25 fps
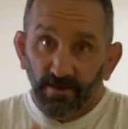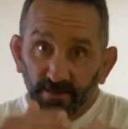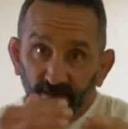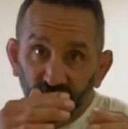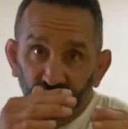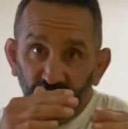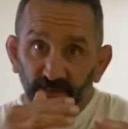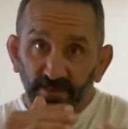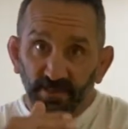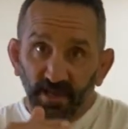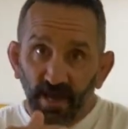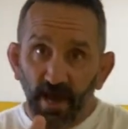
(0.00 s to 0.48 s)

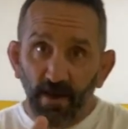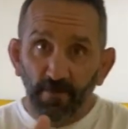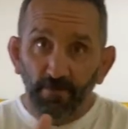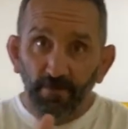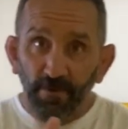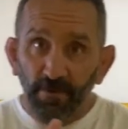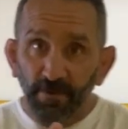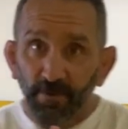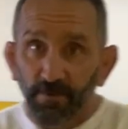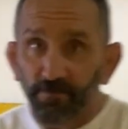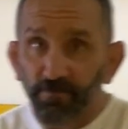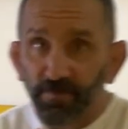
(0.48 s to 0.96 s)
Step,
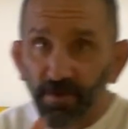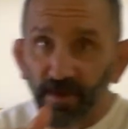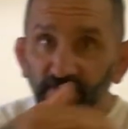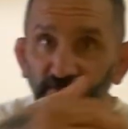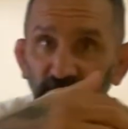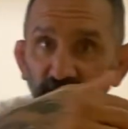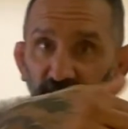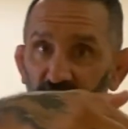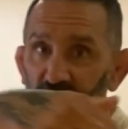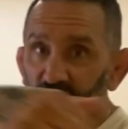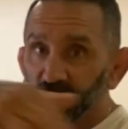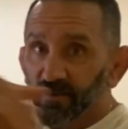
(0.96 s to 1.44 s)

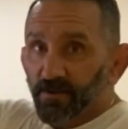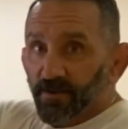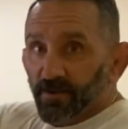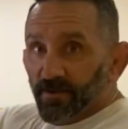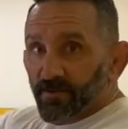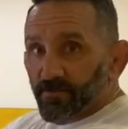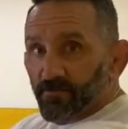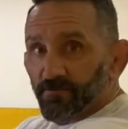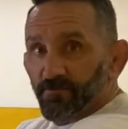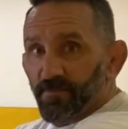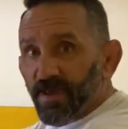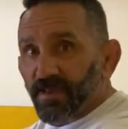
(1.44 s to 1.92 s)
pivot,
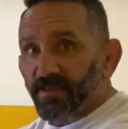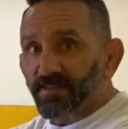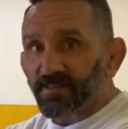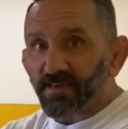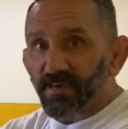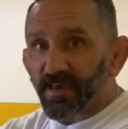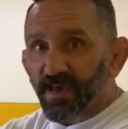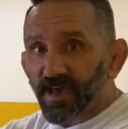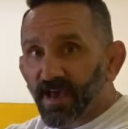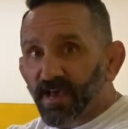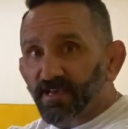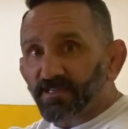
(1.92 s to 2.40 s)
make
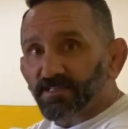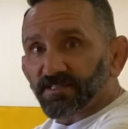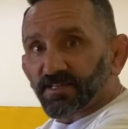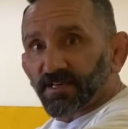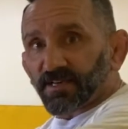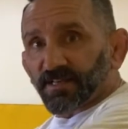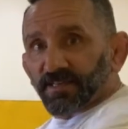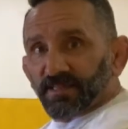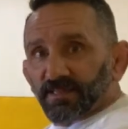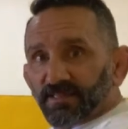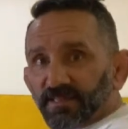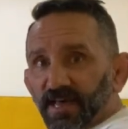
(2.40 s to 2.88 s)
the S,
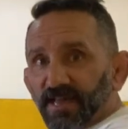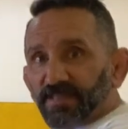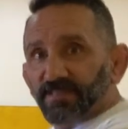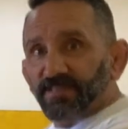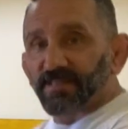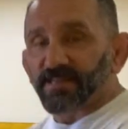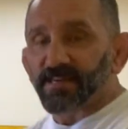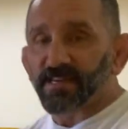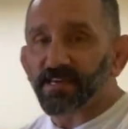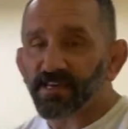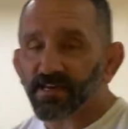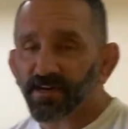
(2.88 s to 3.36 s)
let
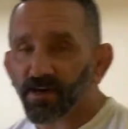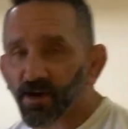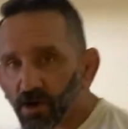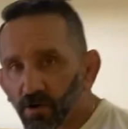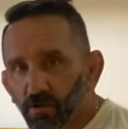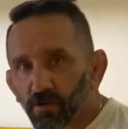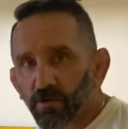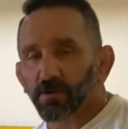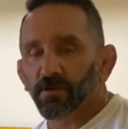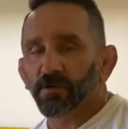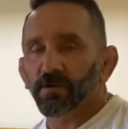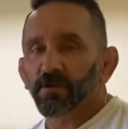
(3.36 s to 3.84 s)
the knee go.